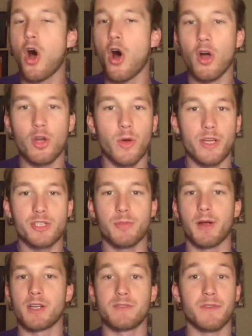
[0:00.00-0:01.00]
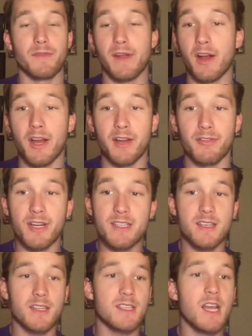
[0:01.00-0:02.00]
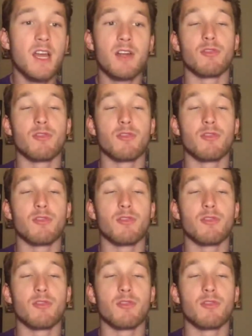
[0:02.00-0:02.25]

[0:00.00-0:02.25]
all question marks for varying reasons.